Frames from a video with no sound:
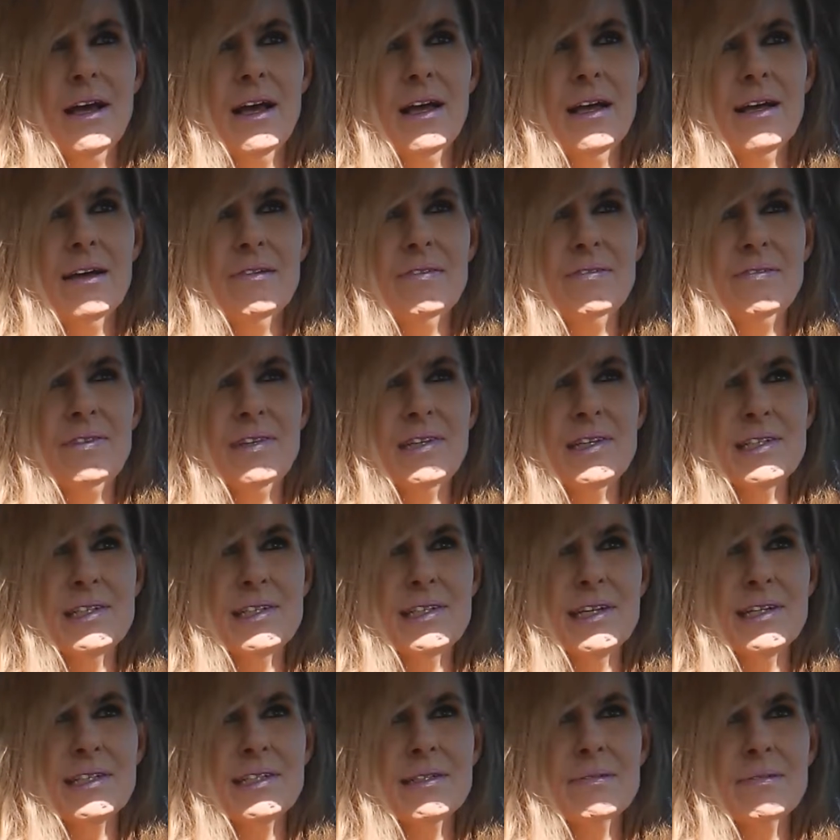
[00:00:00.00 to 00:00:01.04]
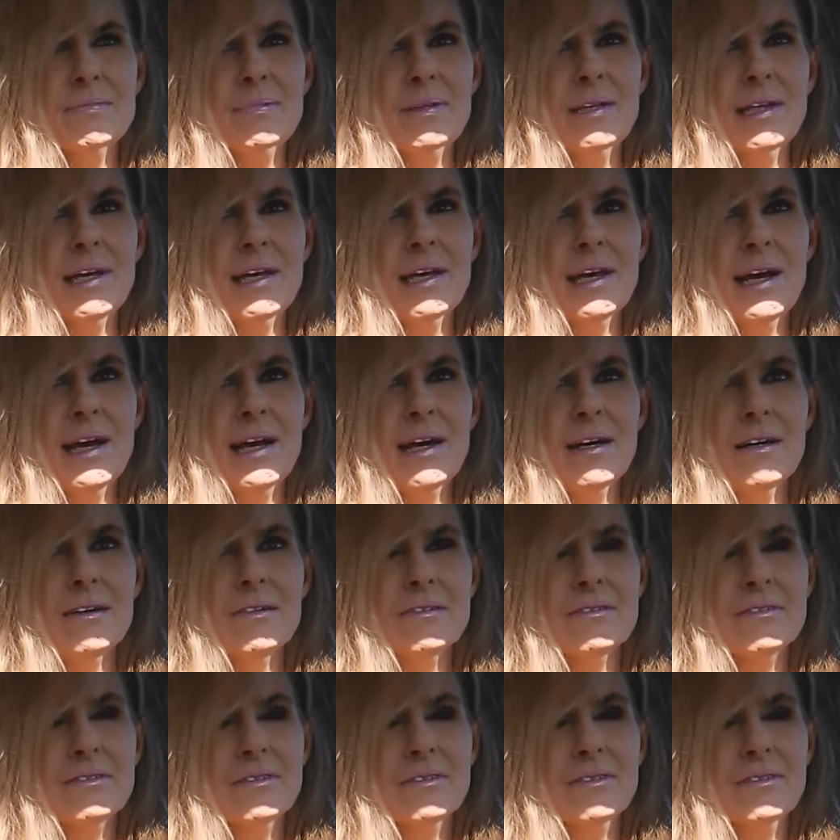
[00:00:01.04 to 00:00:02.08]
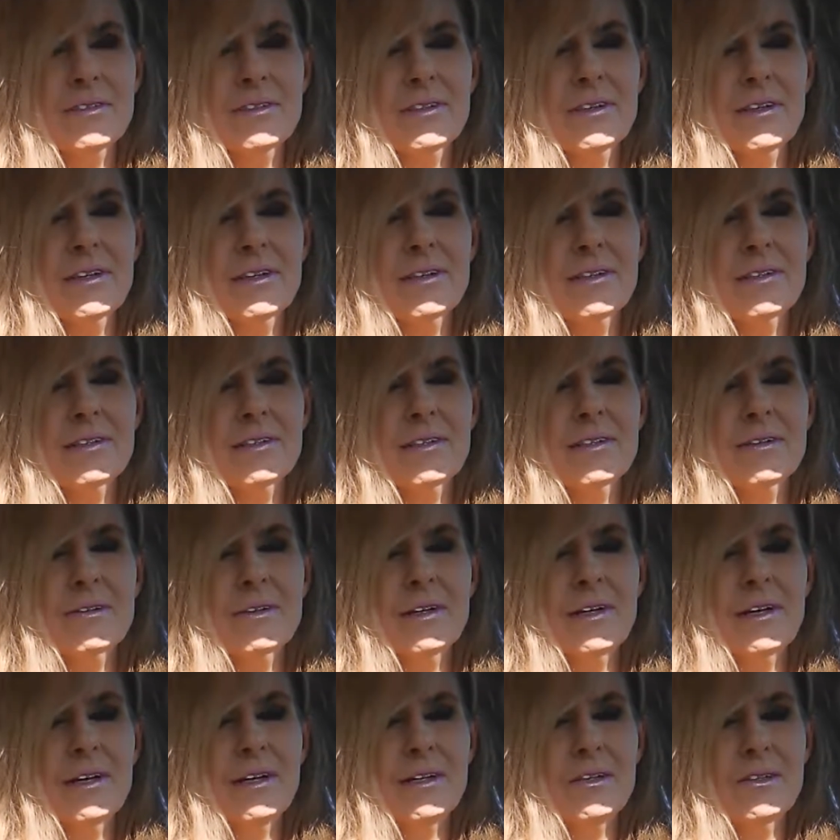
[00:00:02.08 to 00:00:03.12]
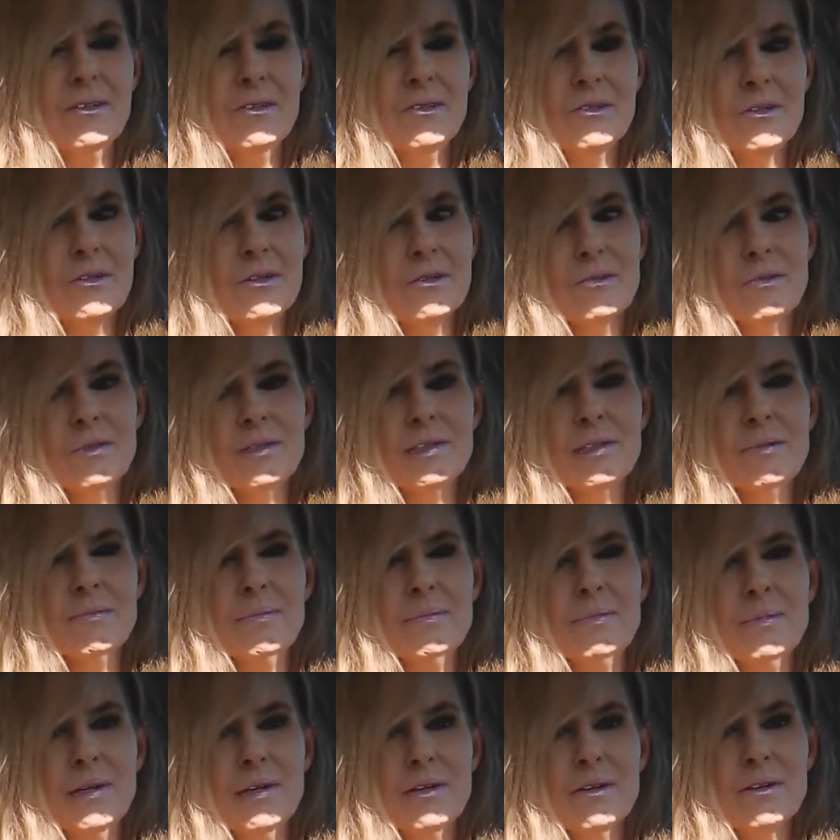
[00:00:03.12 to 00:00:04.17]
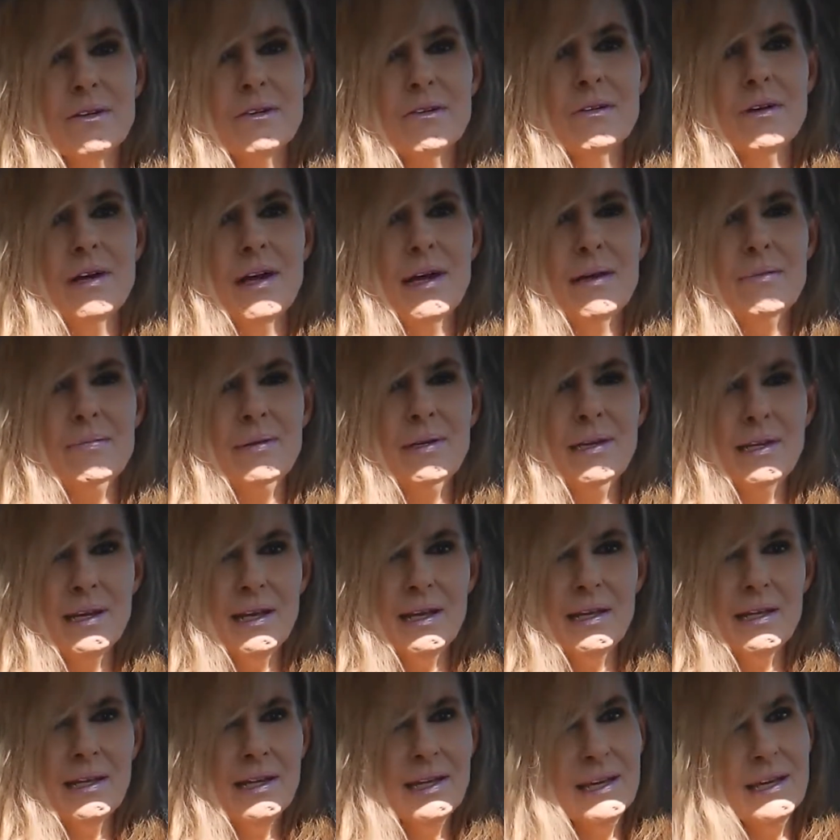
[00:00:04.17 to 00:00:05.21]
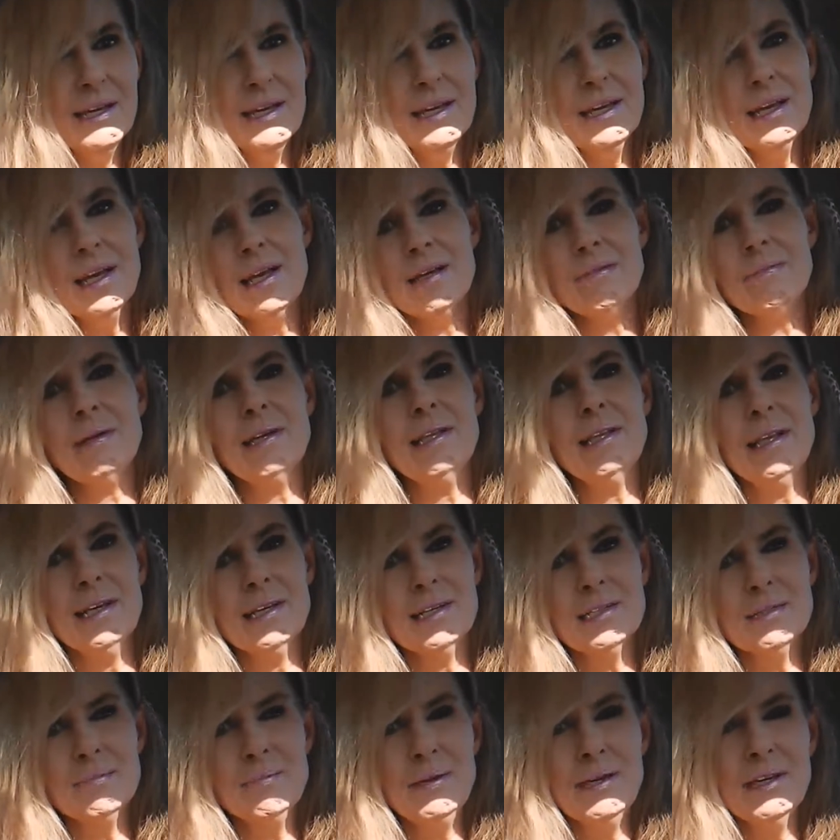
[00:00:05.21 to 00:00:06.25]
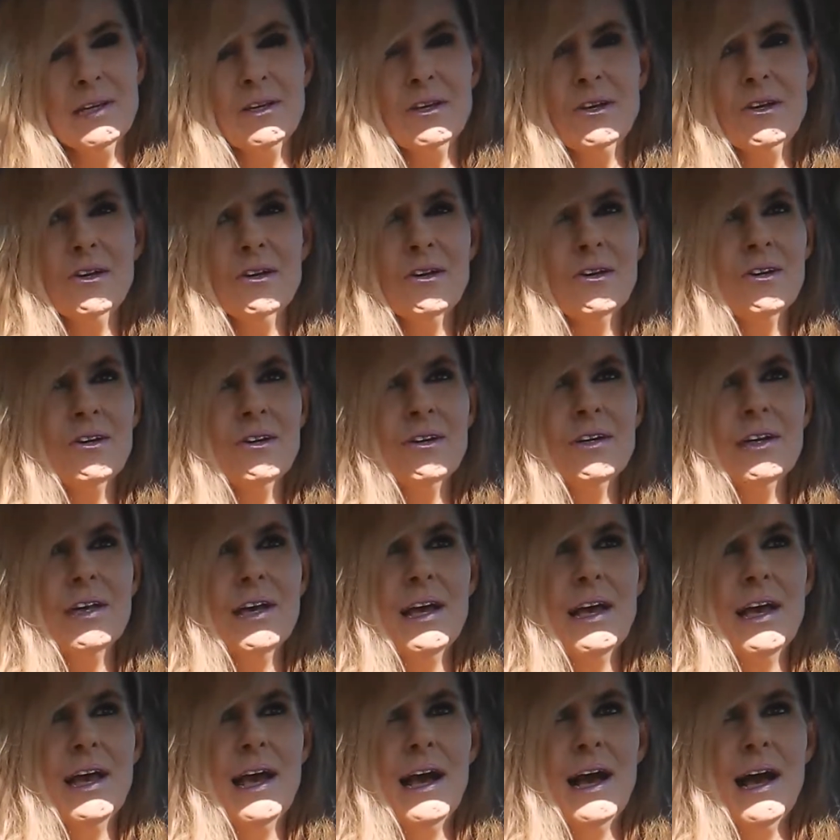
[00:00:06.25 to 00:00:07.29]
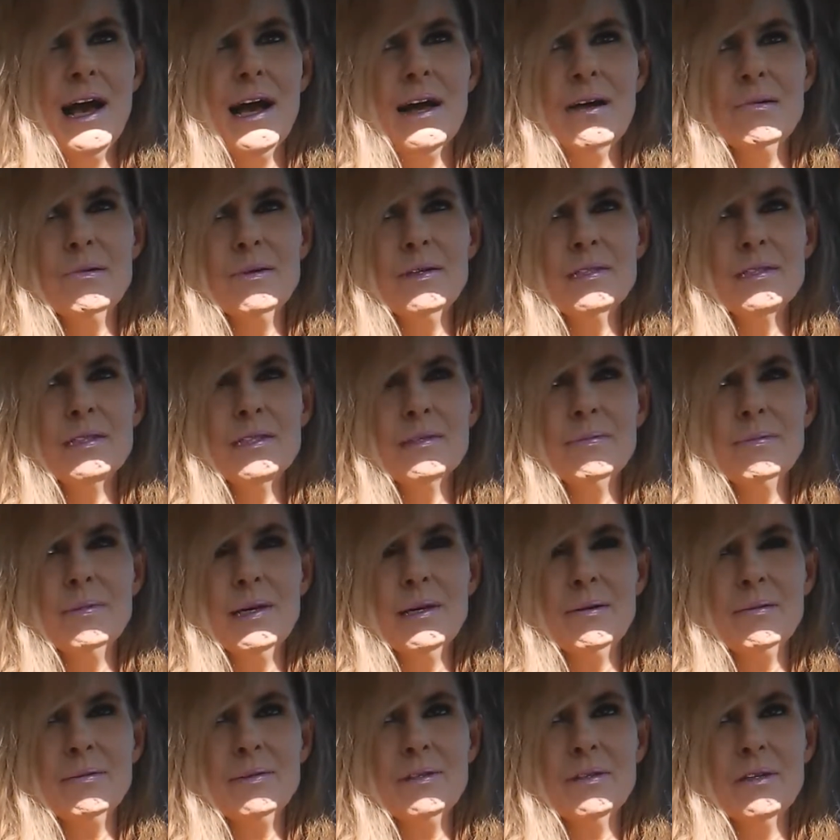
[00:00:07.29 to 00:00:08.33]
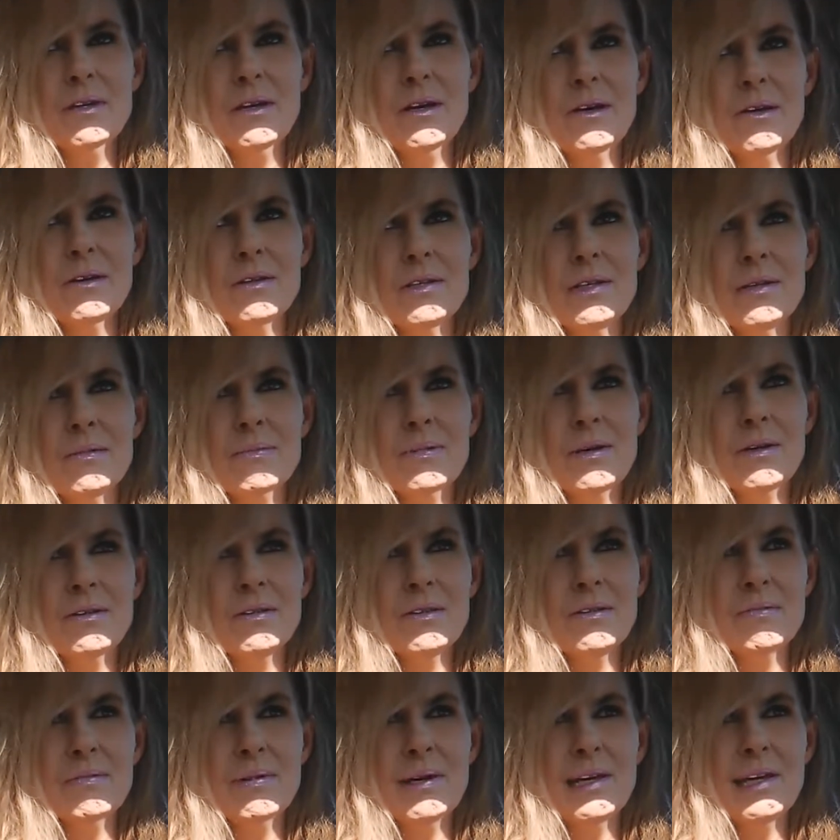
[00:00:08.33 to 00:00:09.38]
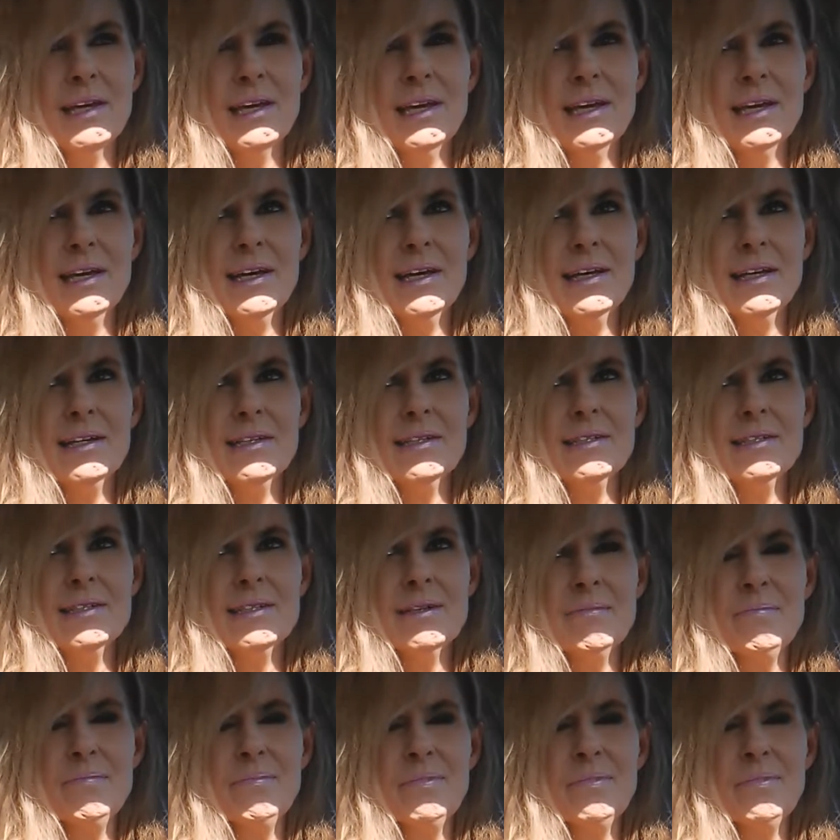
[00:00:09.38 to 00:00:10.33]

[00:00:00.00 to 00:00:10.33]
if this doesn't play out, you know, with a miracle happening and my lungs being cured, I want to be able to know that both of my kids,